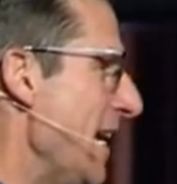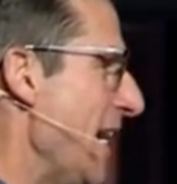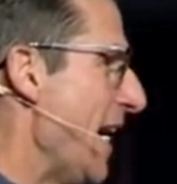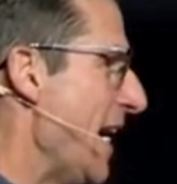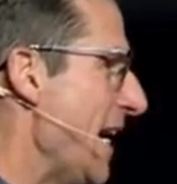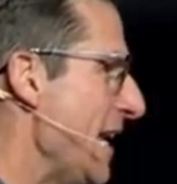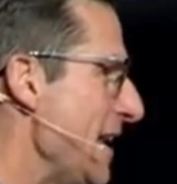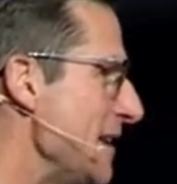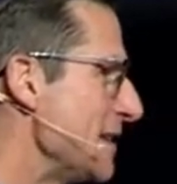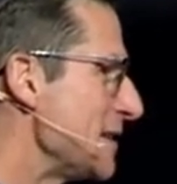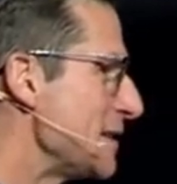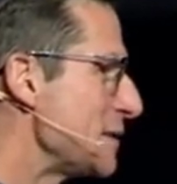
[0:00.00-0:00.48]

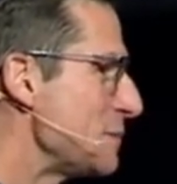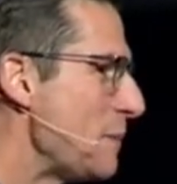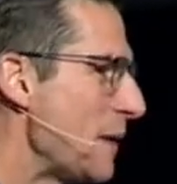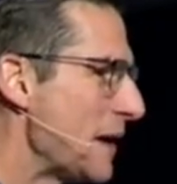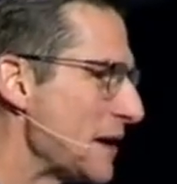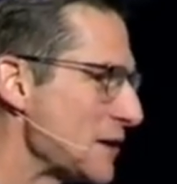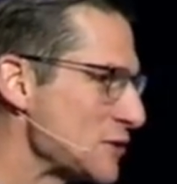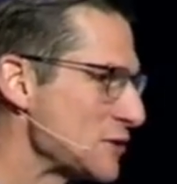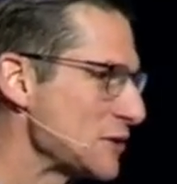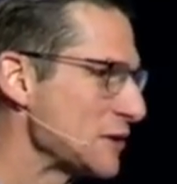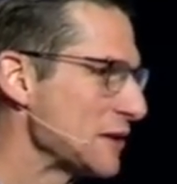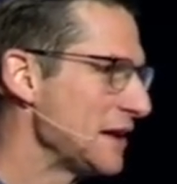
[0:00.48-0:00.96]
And
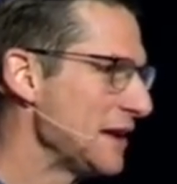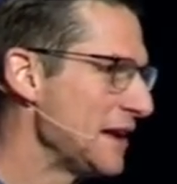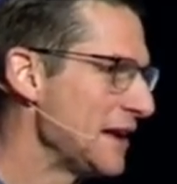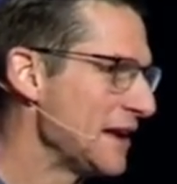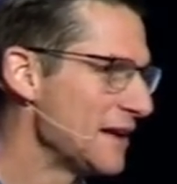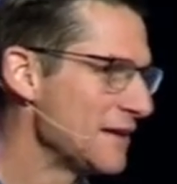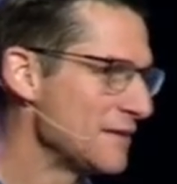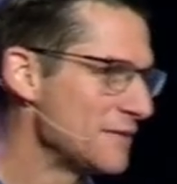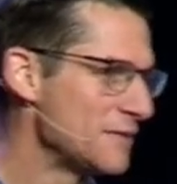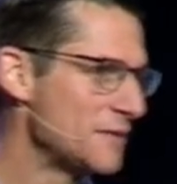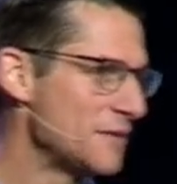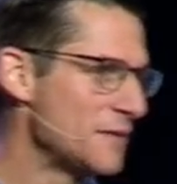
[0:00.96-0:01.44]
especially
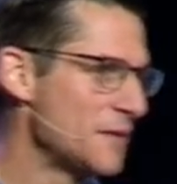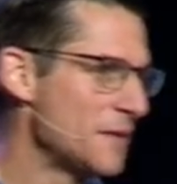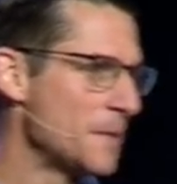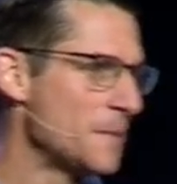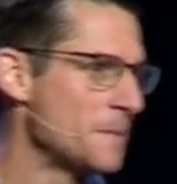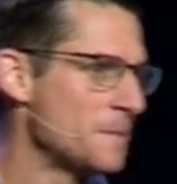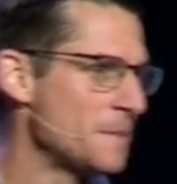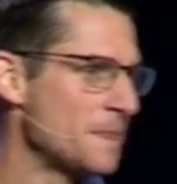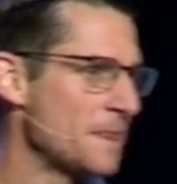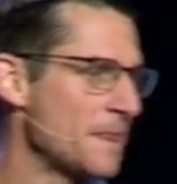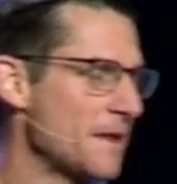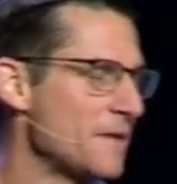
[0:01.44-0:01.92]
if
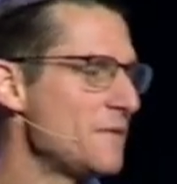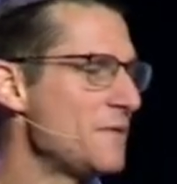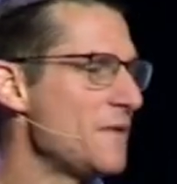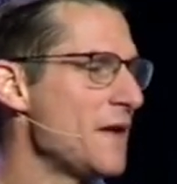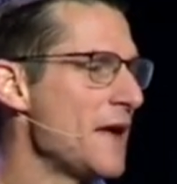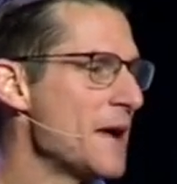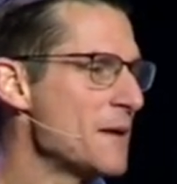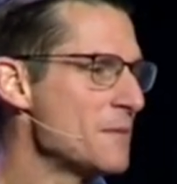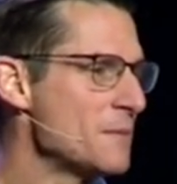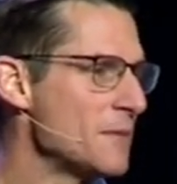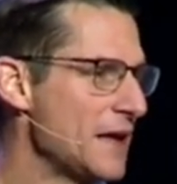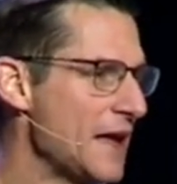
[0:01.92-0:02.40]
the
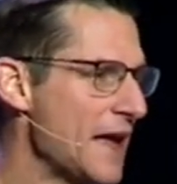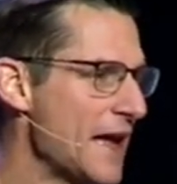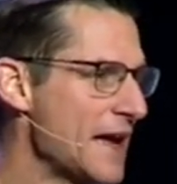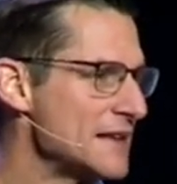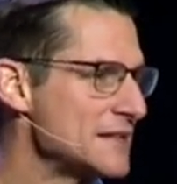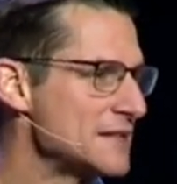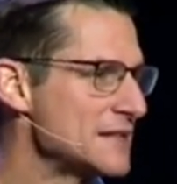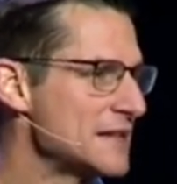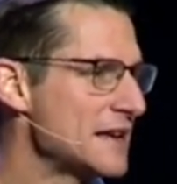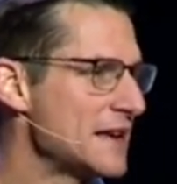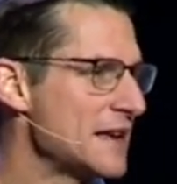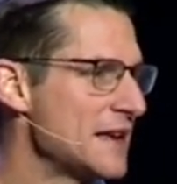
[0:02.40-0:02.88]
family
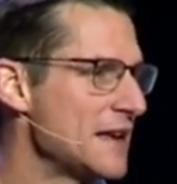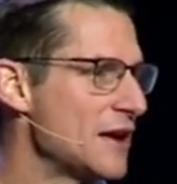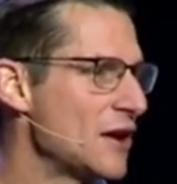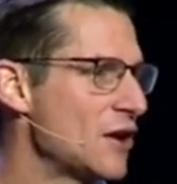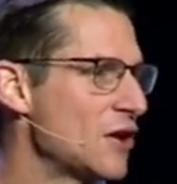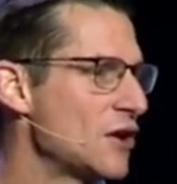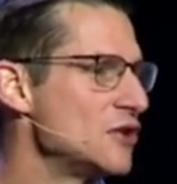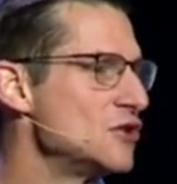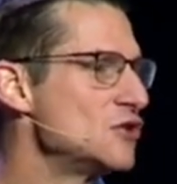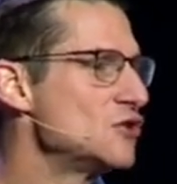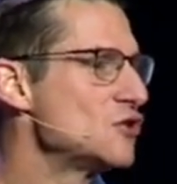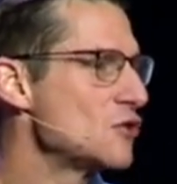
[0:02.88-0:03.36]
has
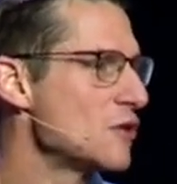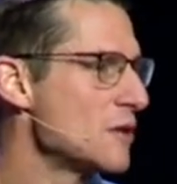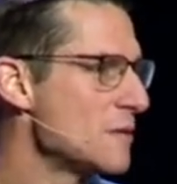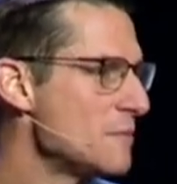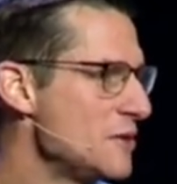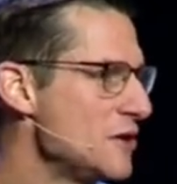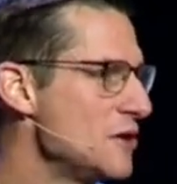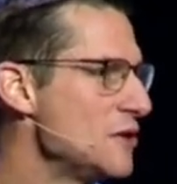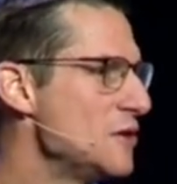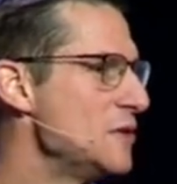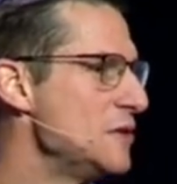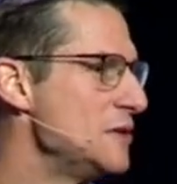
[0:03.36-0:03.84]

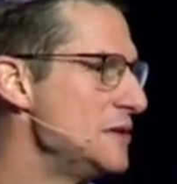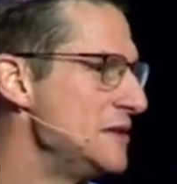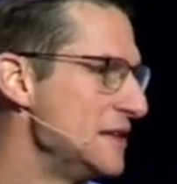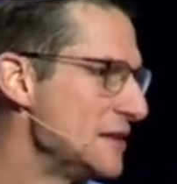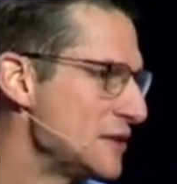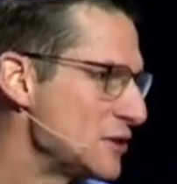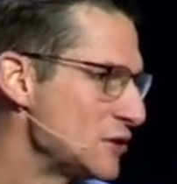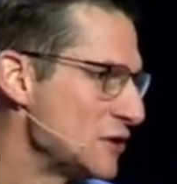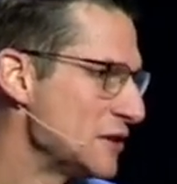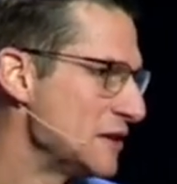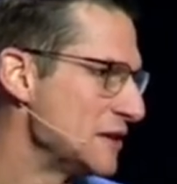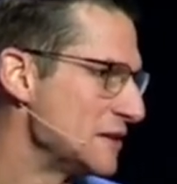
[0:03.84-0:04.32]
contributed
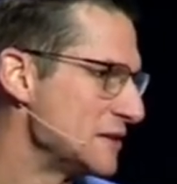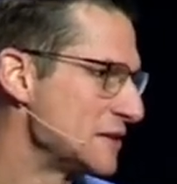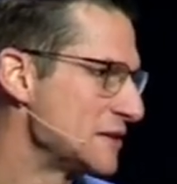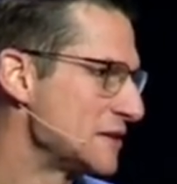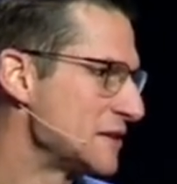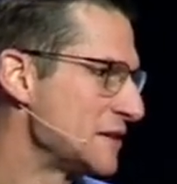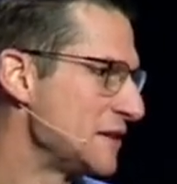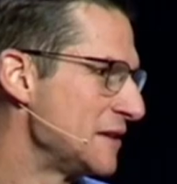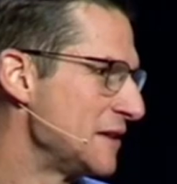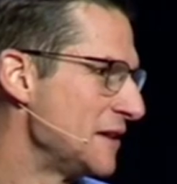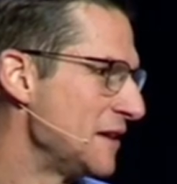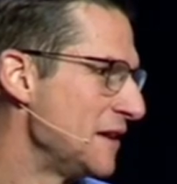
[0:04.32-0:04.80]

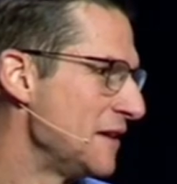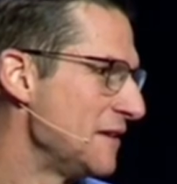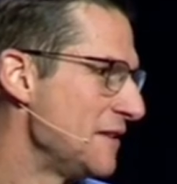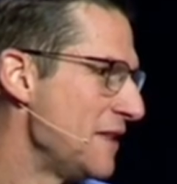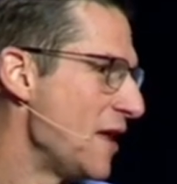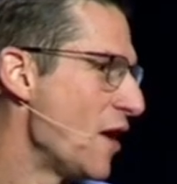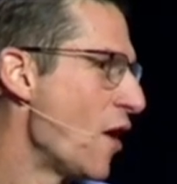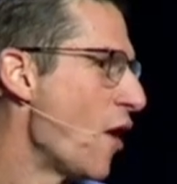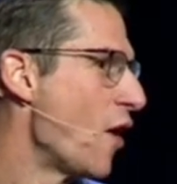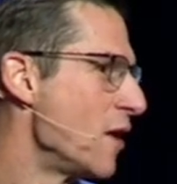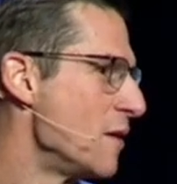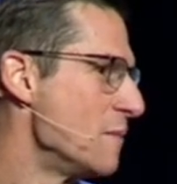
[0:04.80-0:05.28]
dishes
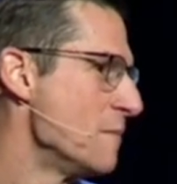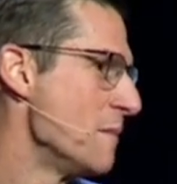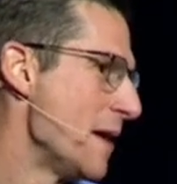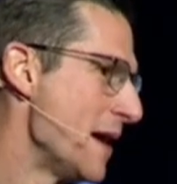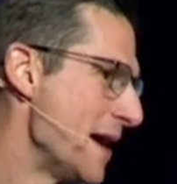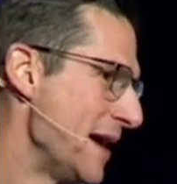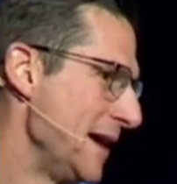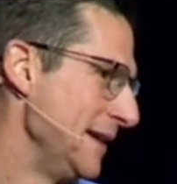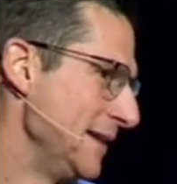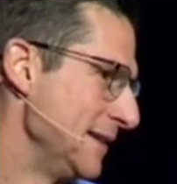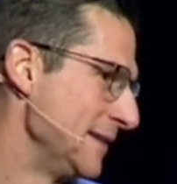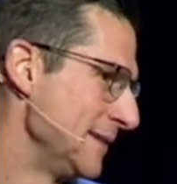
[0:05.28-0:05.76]
that aren't
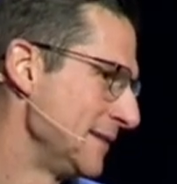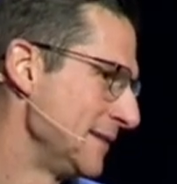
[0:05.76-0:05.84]
mine.